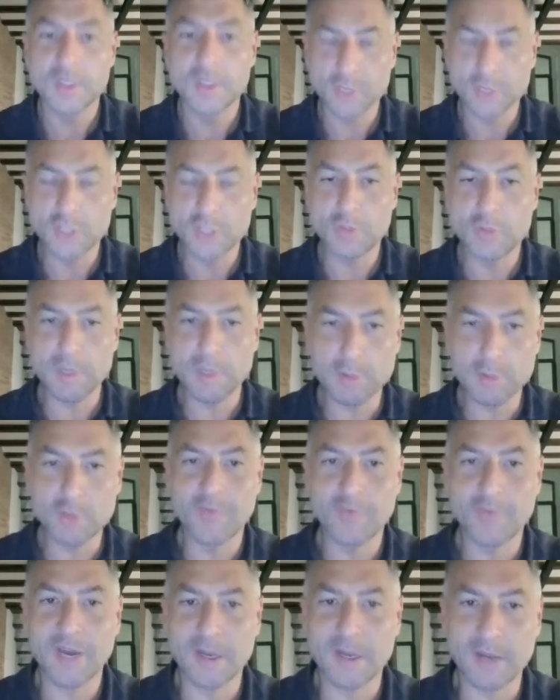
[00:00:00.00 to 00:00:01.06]
You need to be able to
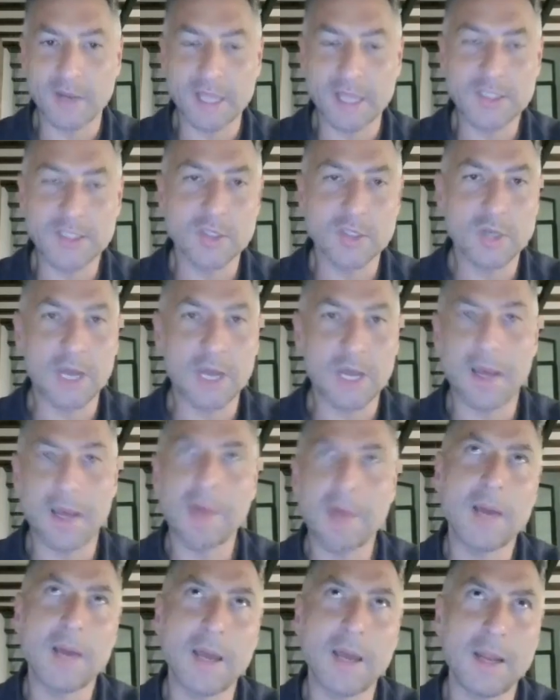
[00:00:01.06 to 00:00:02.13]
find an answer.
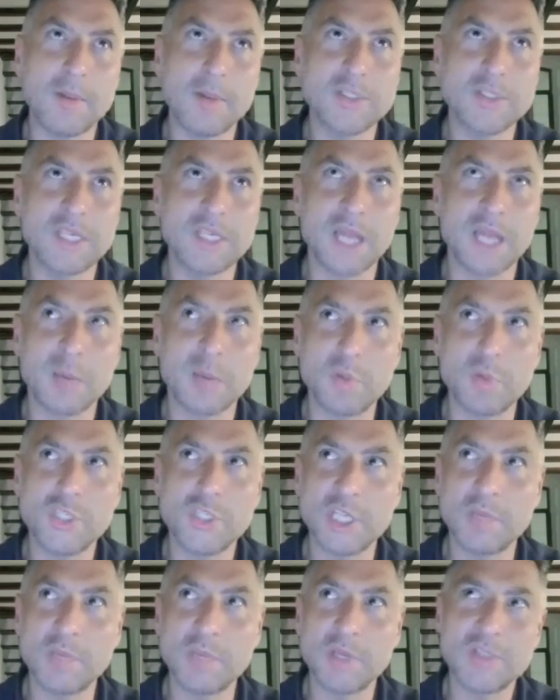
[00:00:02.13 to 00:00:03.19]
I'm not saying
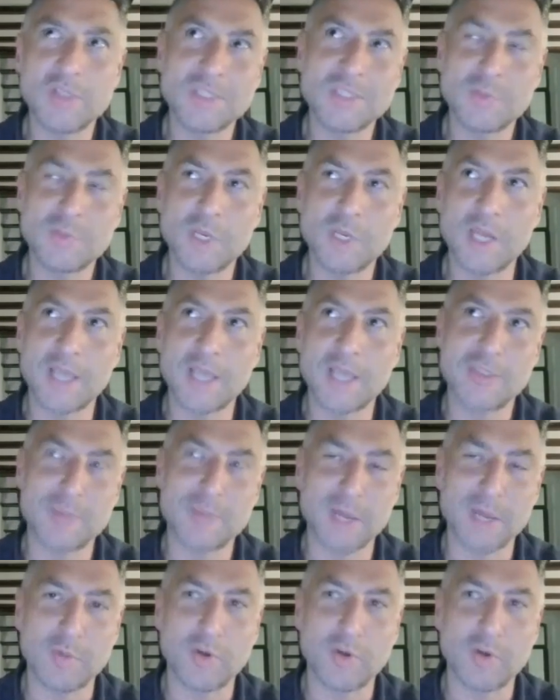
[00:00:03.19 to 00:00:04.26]
bullshitting, because it's really it's a
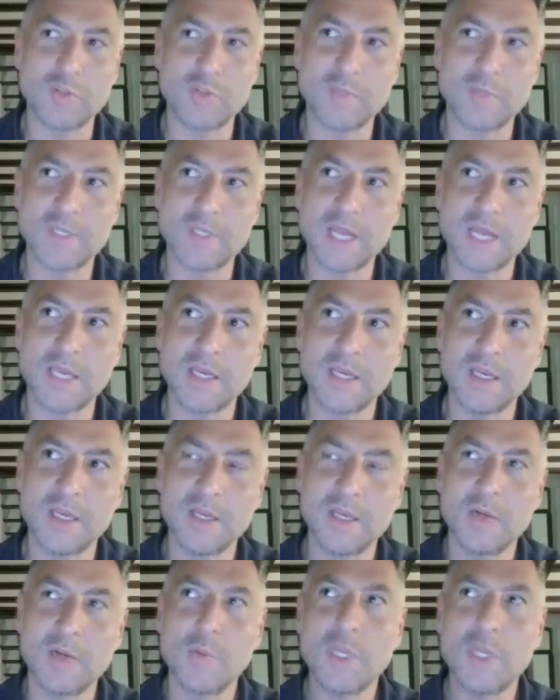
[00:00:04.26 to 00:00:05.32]
bad word, but
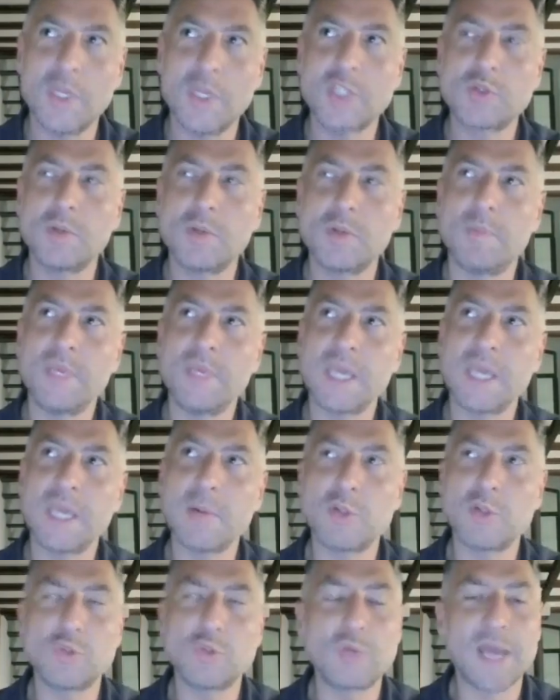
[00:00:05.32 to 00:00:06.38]
really being
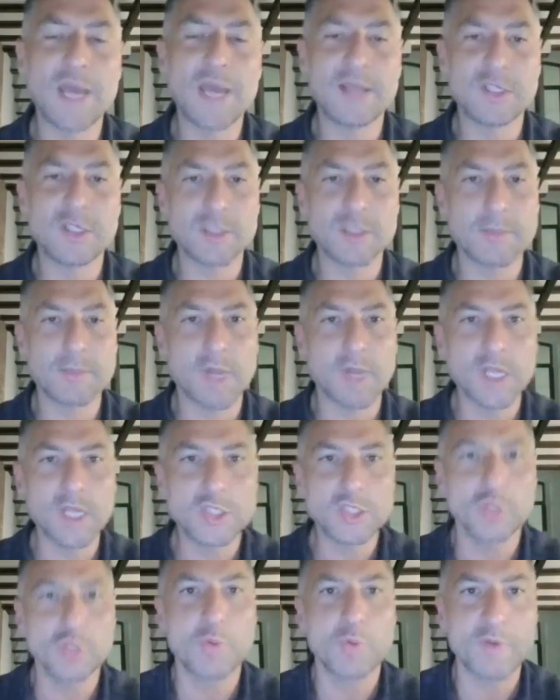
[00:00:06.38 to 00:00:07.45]
able to gather some
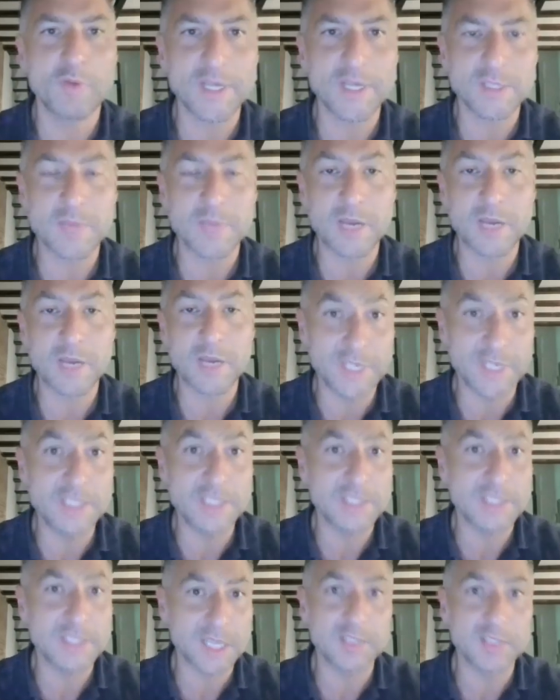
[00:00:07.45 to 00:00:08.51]
knowledge to provide some kind of
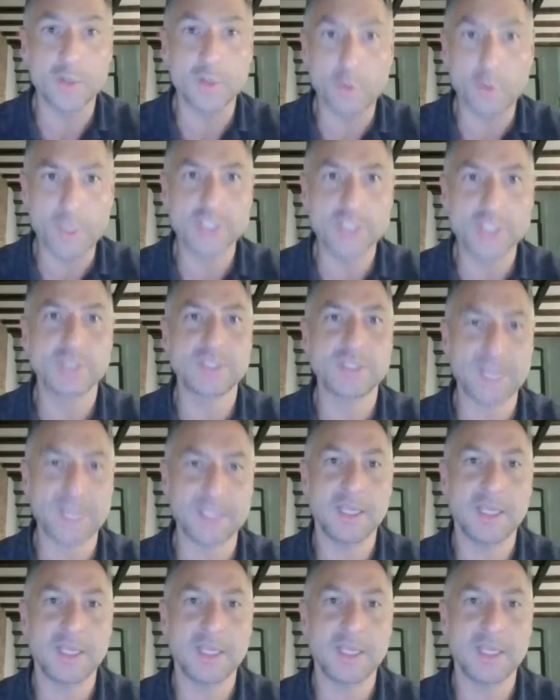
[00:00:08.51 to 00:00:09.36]
insights on the questions